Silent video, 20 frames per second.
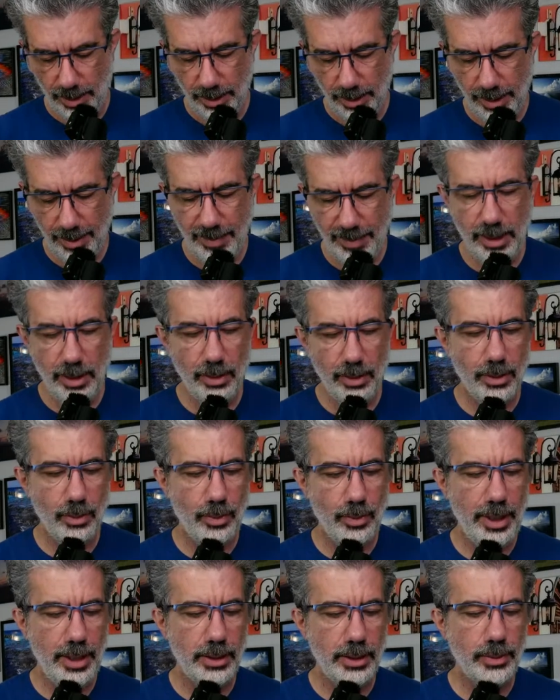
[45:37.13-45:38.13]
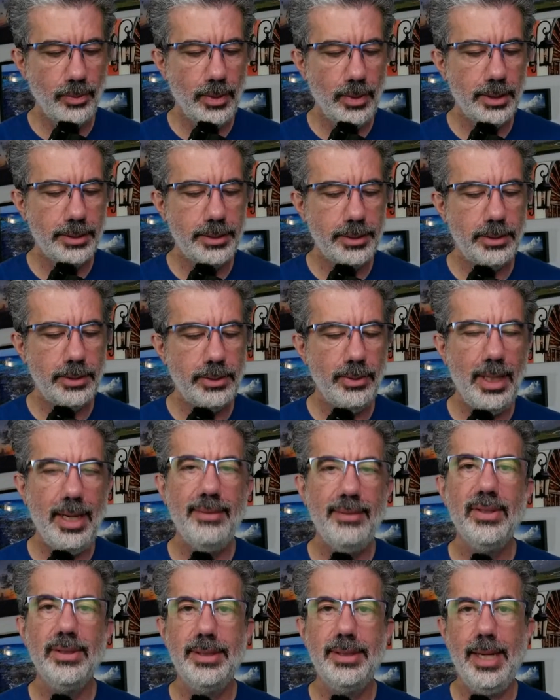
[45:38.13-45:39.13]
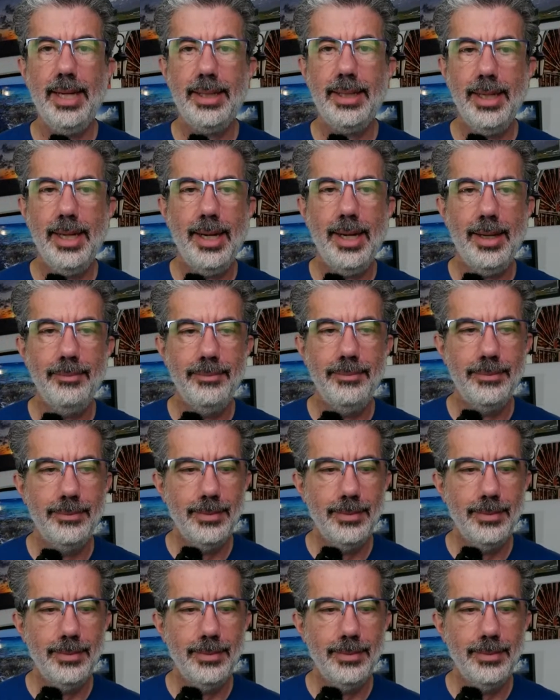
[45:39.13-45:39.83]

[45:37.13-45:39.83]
Let me go to where'swaltertravel.com.